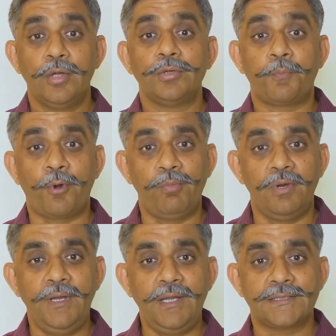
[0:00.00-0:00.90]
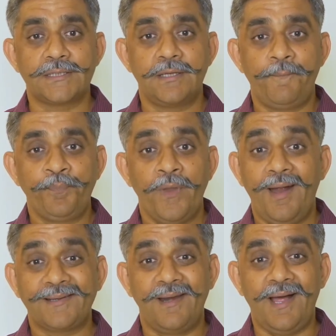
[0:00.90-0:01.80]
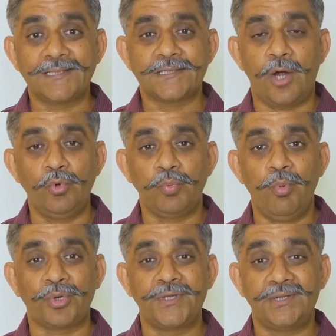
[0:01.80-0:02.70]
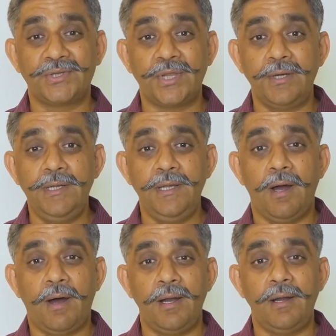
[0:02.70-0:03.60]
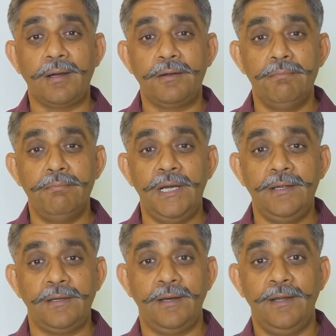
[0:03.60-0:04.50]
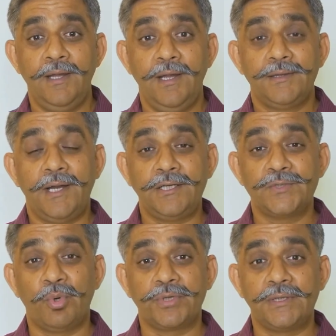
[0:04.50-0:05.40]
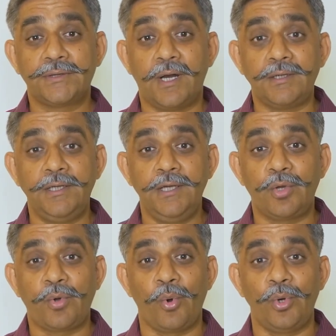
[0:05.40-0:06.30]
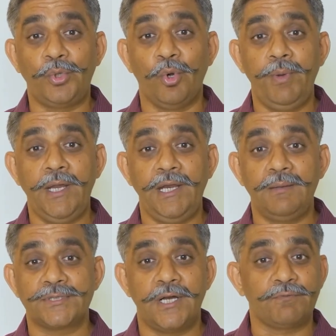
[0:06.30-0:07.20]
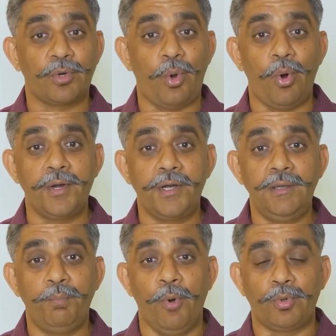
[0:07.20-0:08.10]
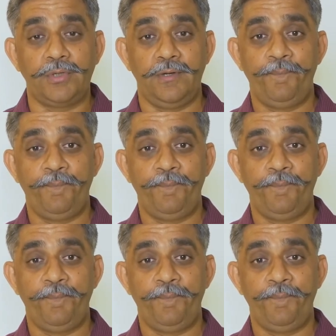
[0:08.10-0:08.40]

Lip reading: The problem is, at last count more than 300 million, that is more than 30 crore domain names that were already booked.